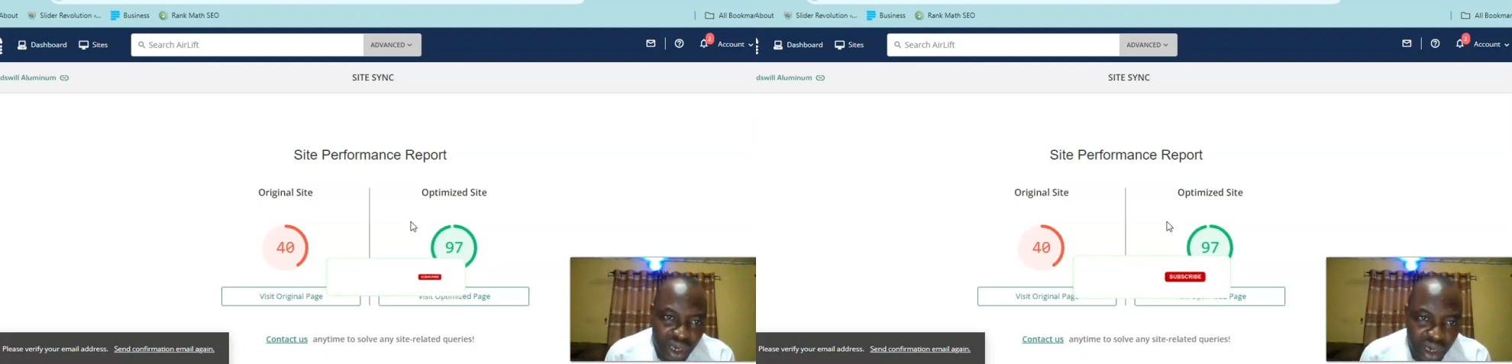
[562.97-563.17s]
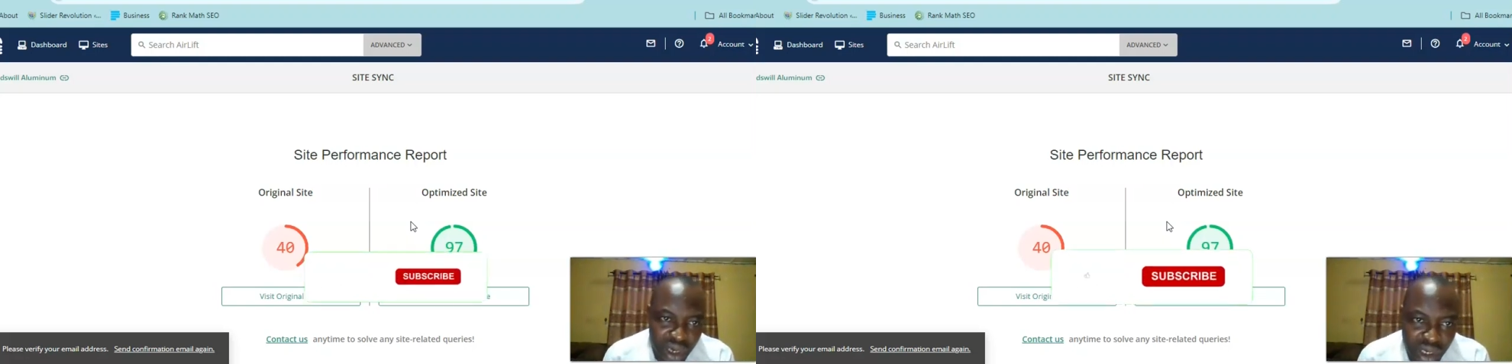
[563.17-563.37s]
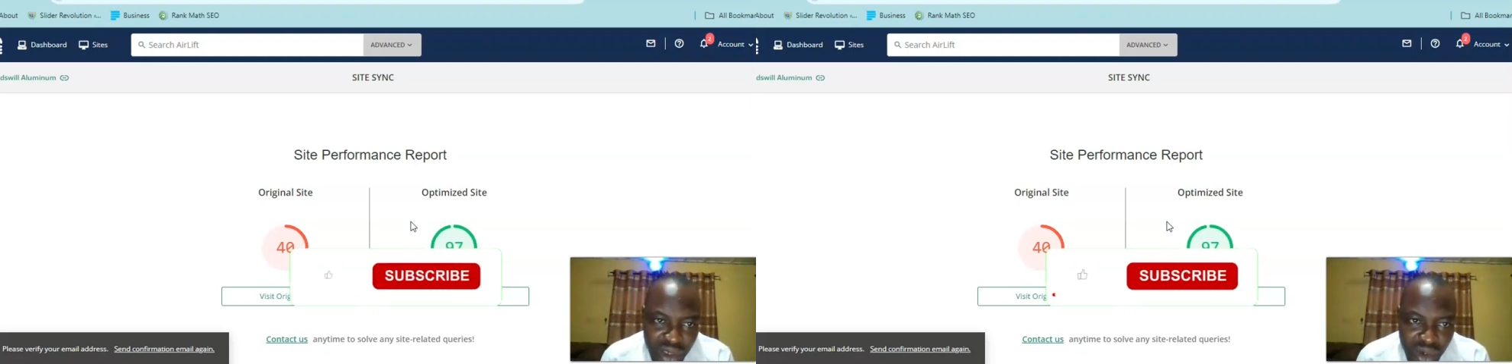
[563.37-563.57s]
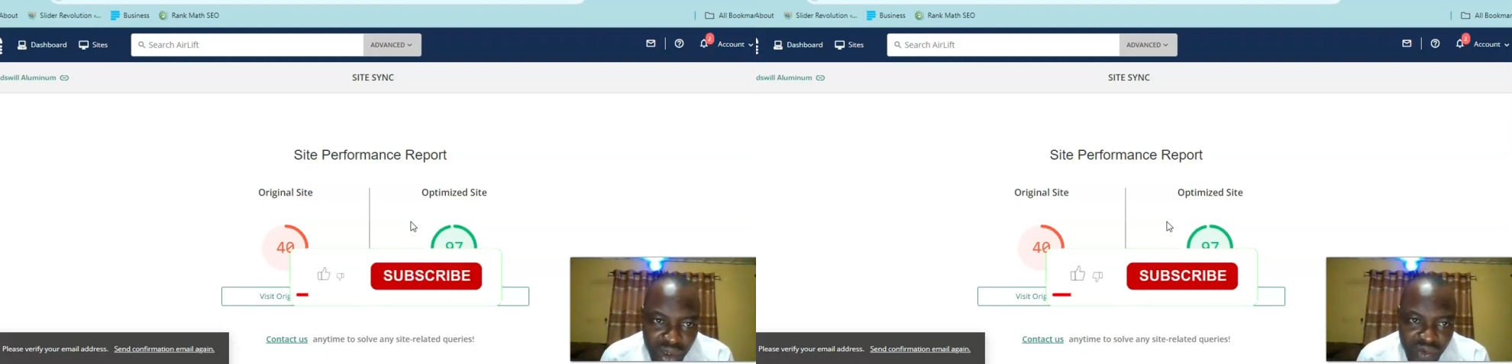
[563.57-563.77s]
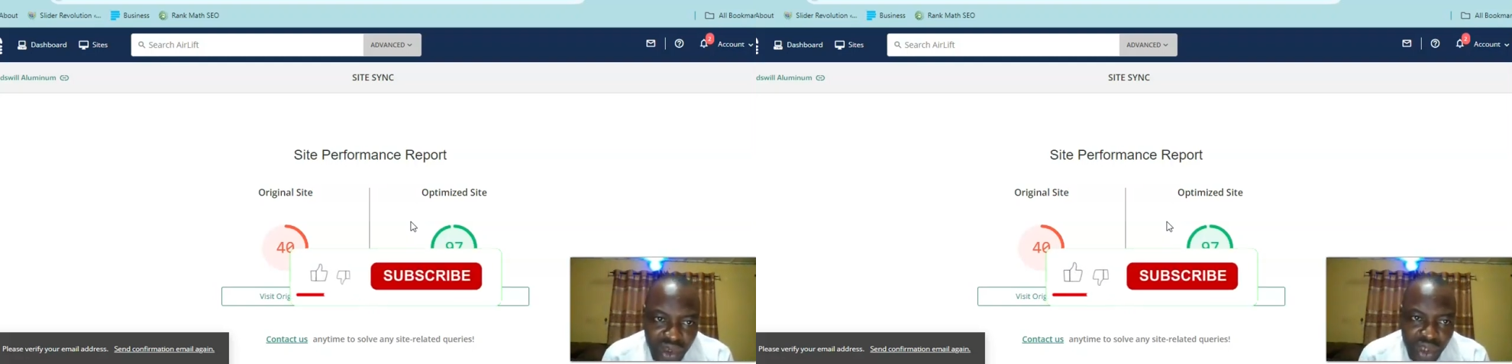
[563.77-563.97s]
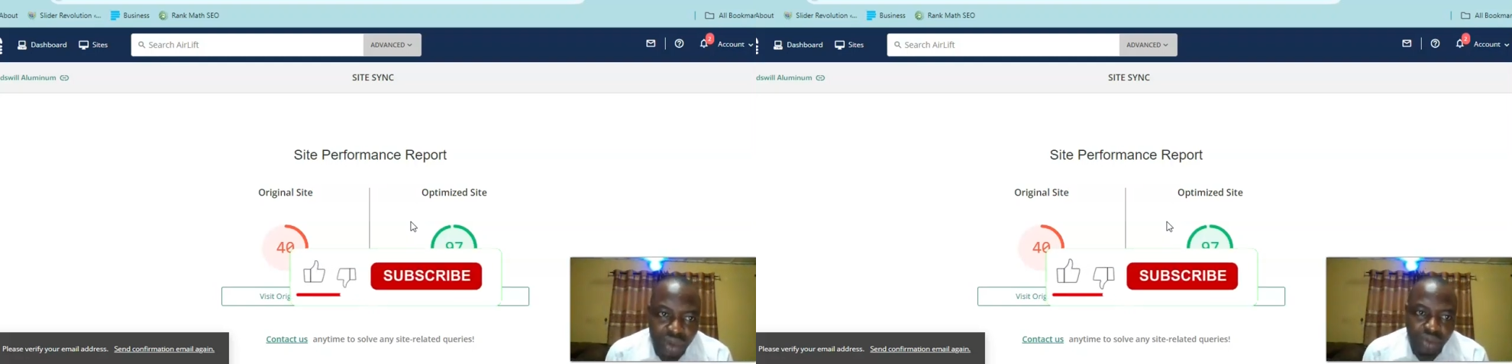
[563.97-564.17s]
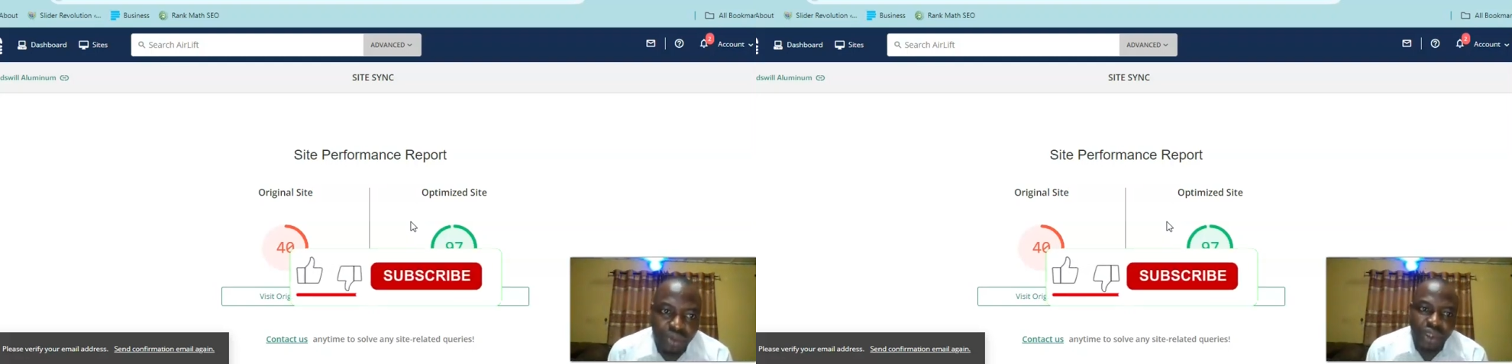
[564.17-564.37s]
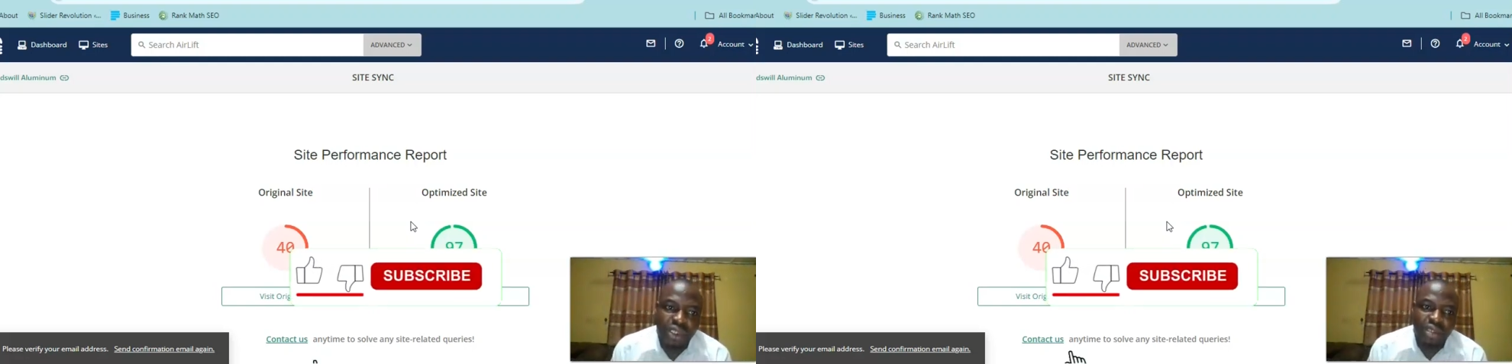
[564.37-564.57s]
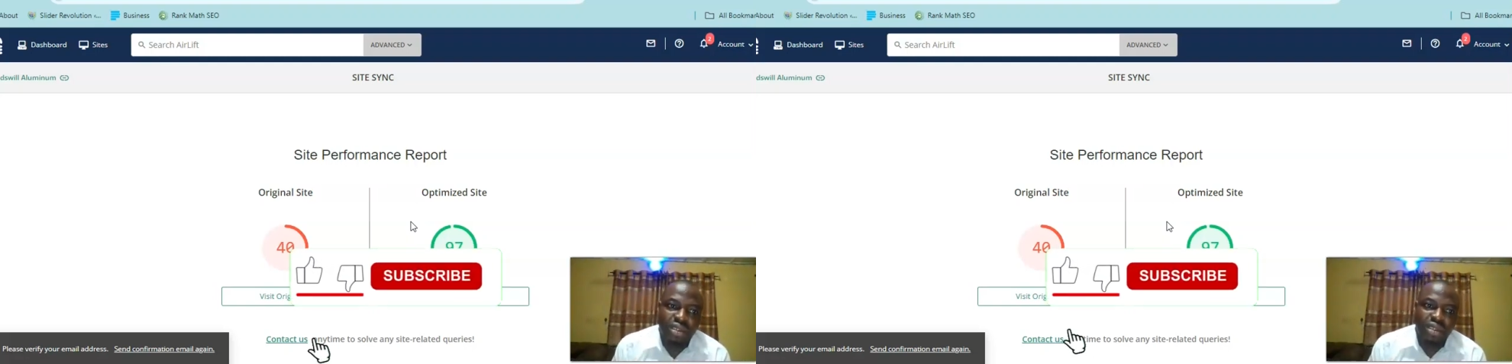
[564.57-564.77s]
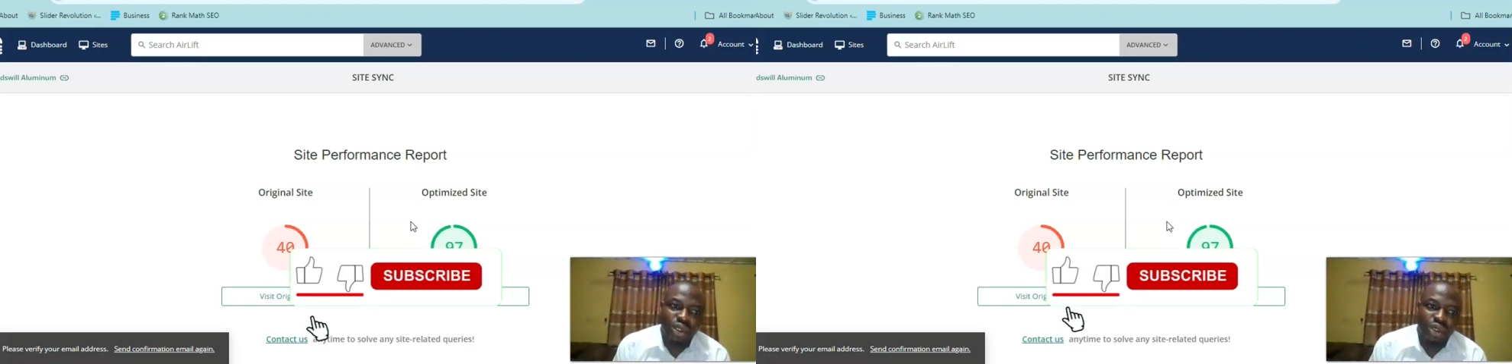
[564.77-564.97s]
Click the notification button
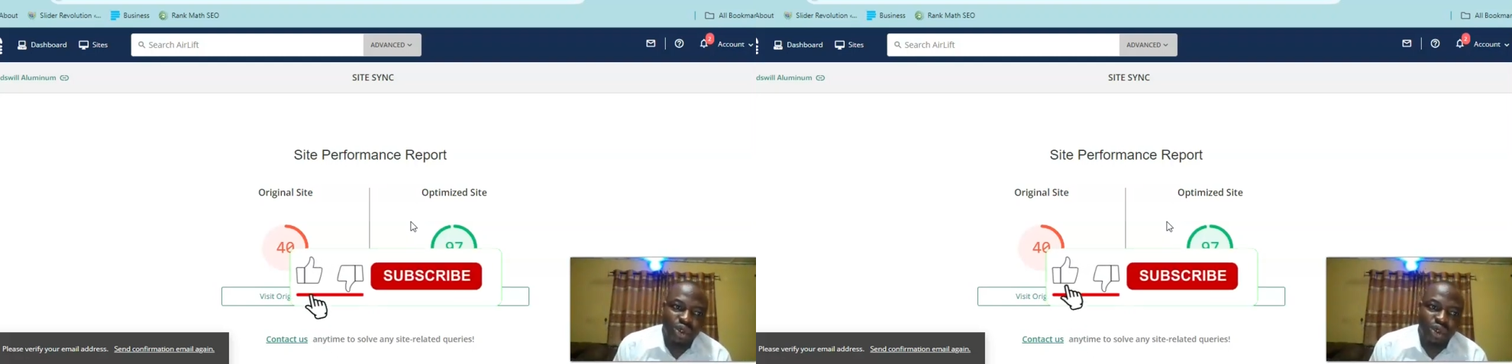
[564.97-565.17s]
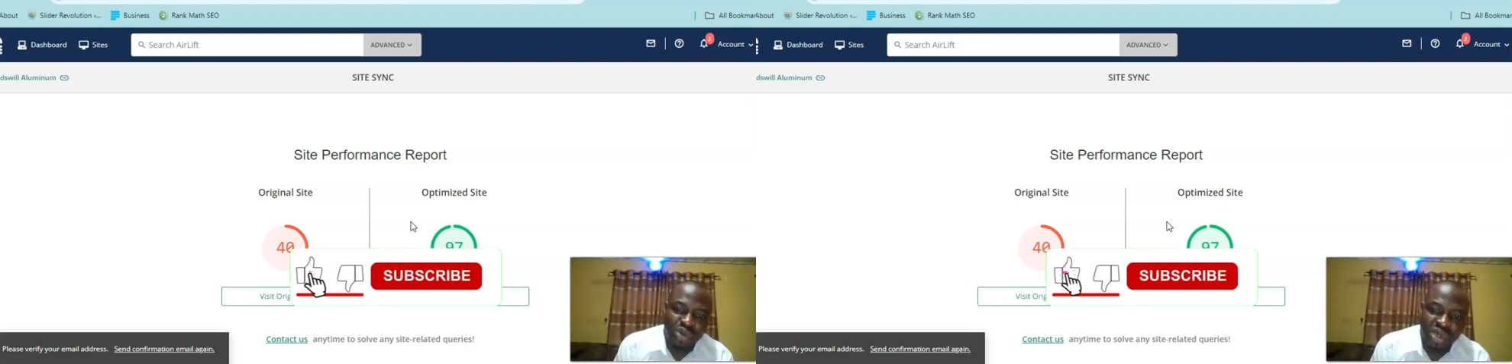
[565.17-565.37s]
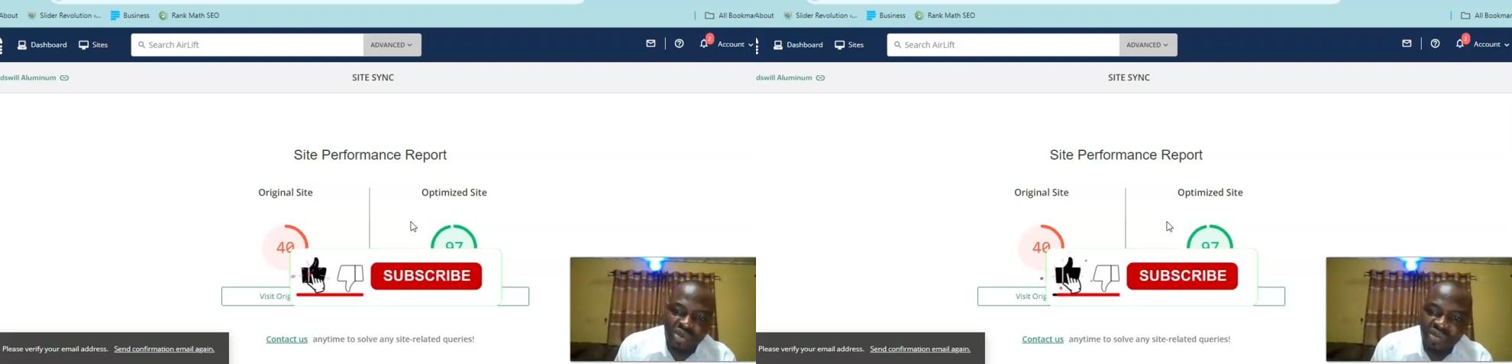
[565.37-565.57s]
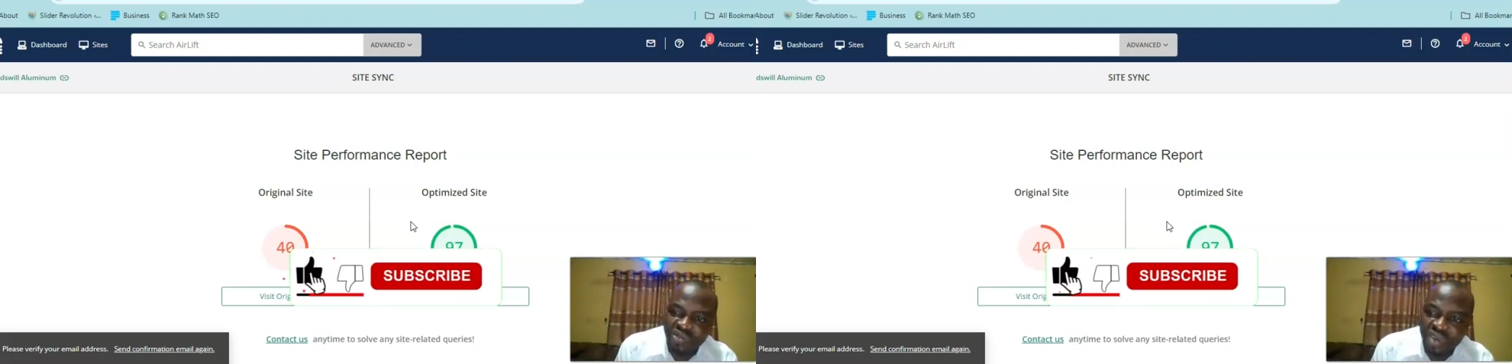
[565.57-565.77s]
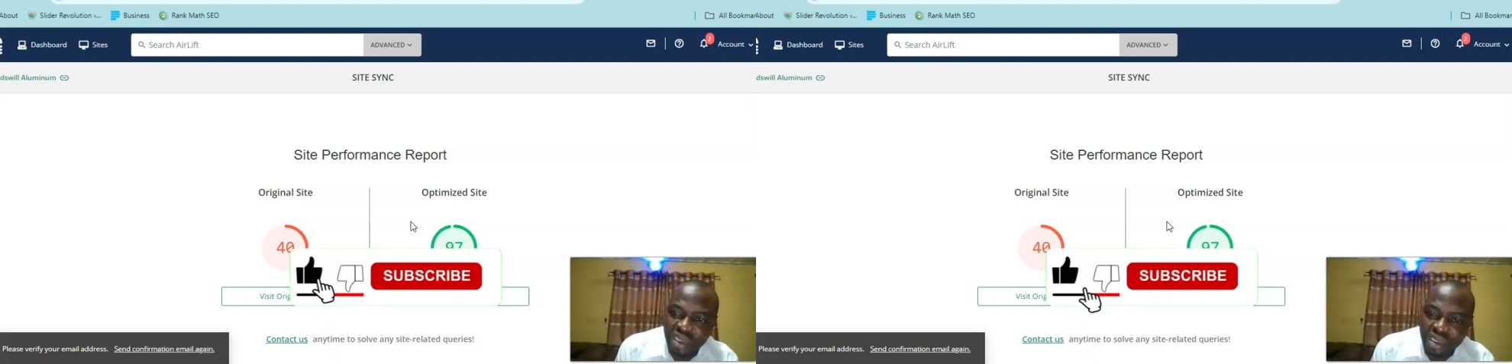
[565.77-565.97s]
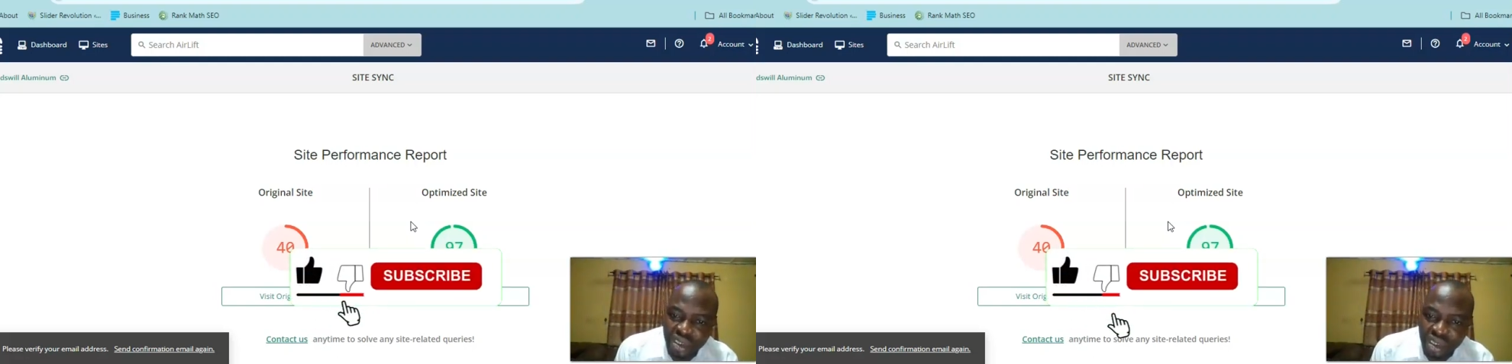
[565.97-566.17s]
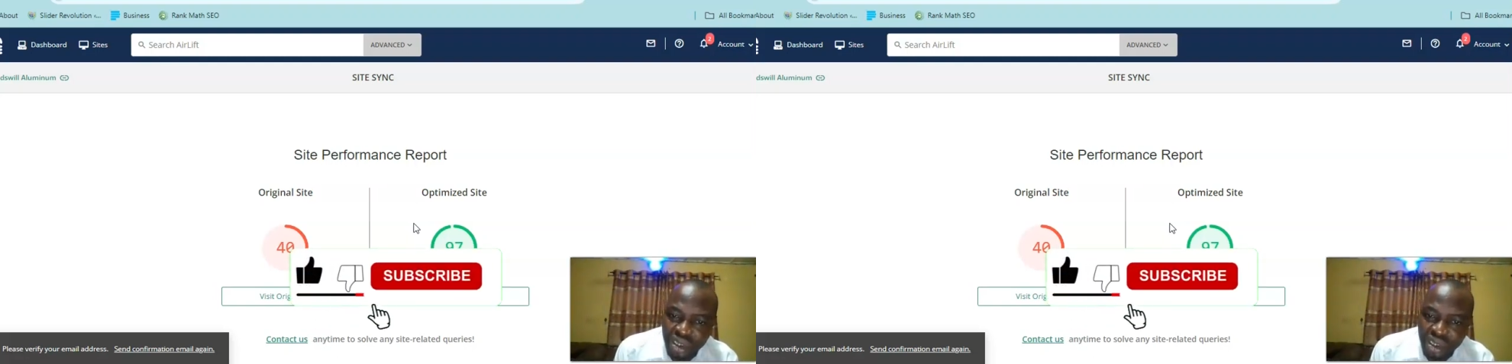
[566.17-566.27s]
so you'll be the first